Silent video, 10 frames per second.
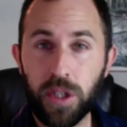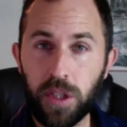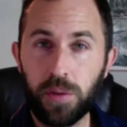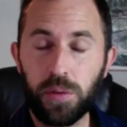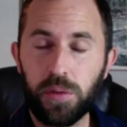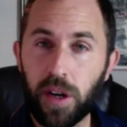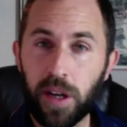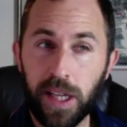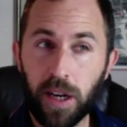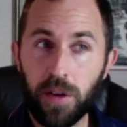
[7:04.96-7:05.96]
you? Are
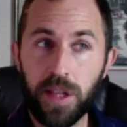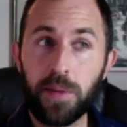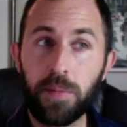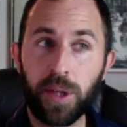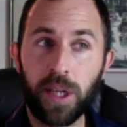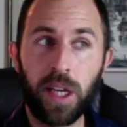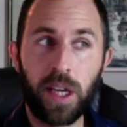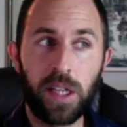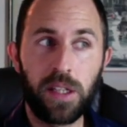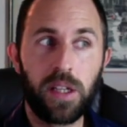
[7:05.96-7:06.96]
they, are they bringing
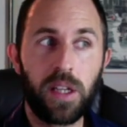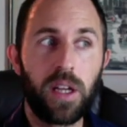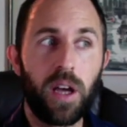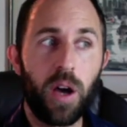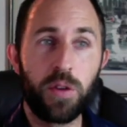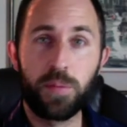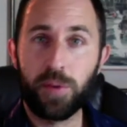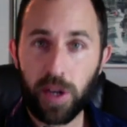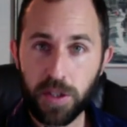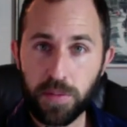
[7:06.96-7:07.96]
in other
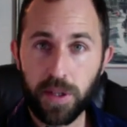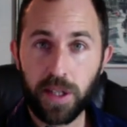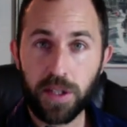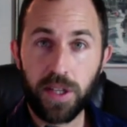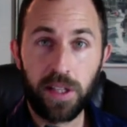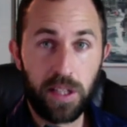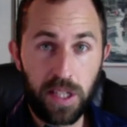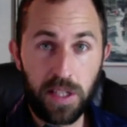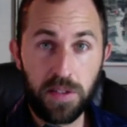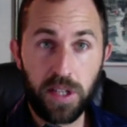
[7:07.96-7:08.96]
prospects and
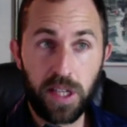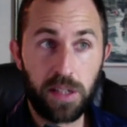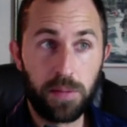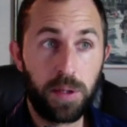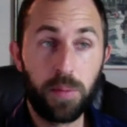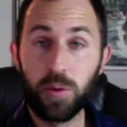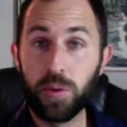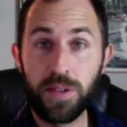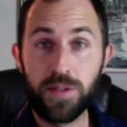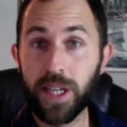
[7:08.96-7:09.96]
leads and people who
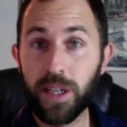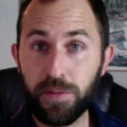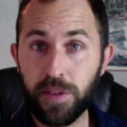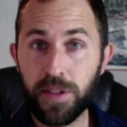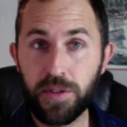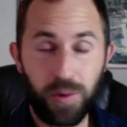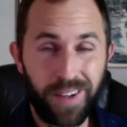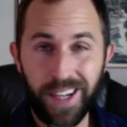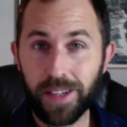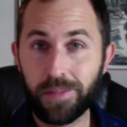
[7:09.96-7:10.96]
can sign up for this or
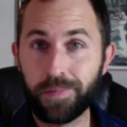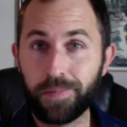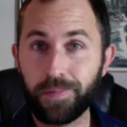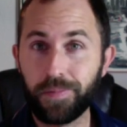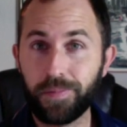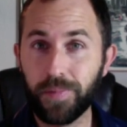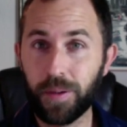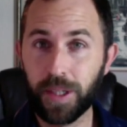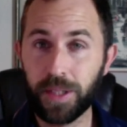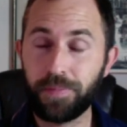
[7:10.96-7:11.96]
not?
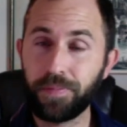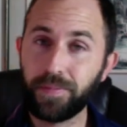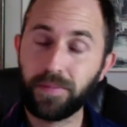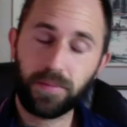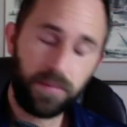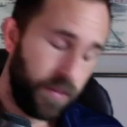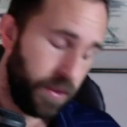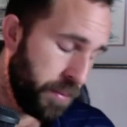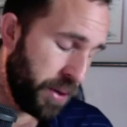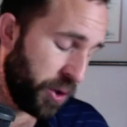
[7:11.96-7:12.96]
Right.
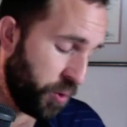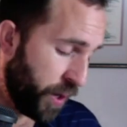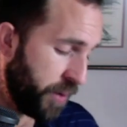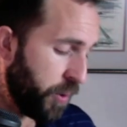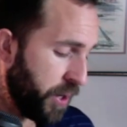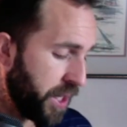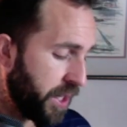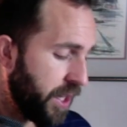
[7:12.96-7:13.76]
But a great way